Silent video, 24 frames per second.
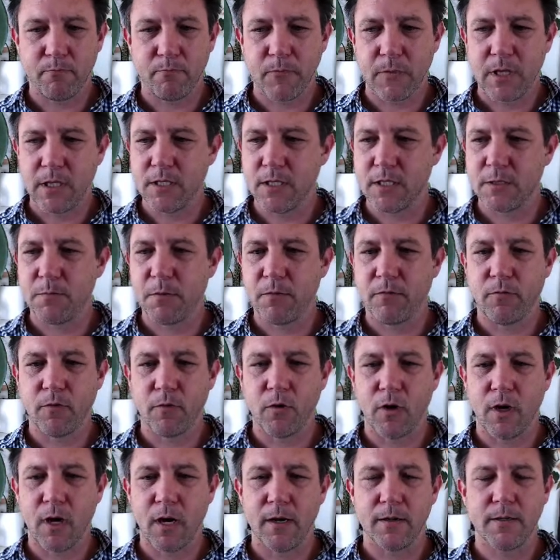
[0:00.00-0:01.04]
just
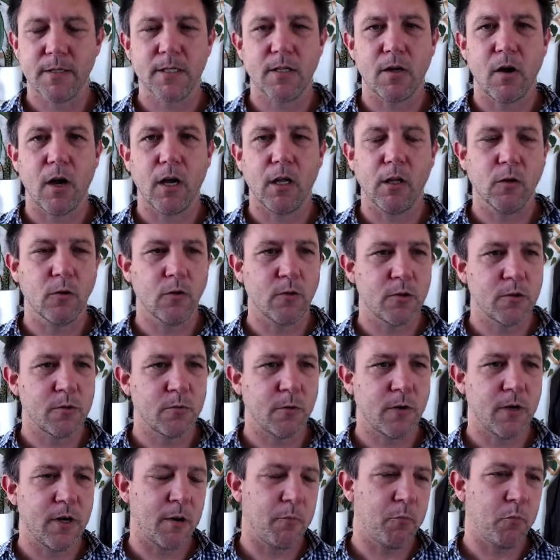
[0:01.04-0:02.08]
before a site launch,
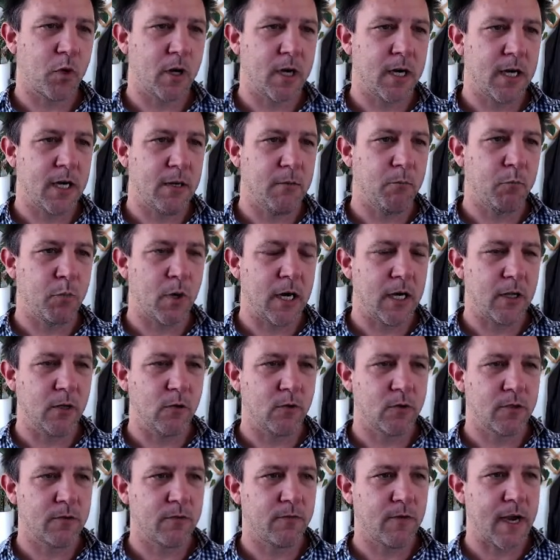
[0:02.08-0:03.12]
we're in the
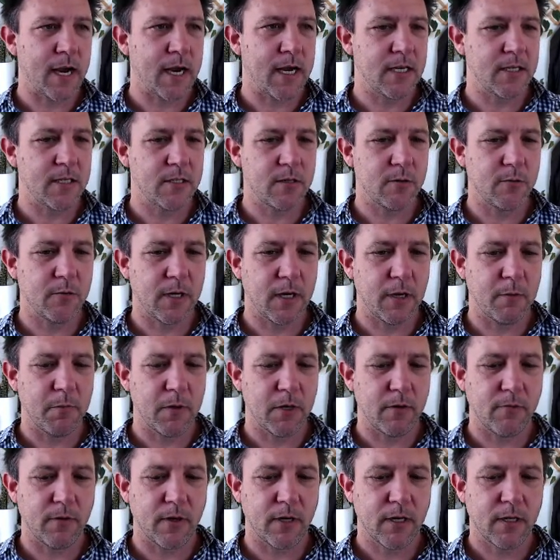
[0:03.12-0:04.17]
pre-launch phase, doing a bit
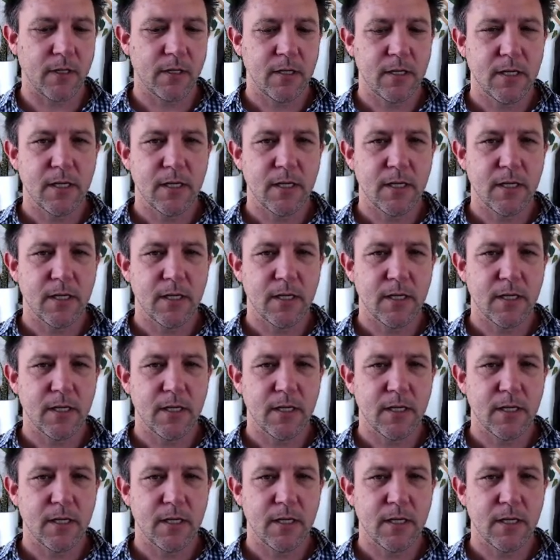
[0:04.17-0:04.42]
of a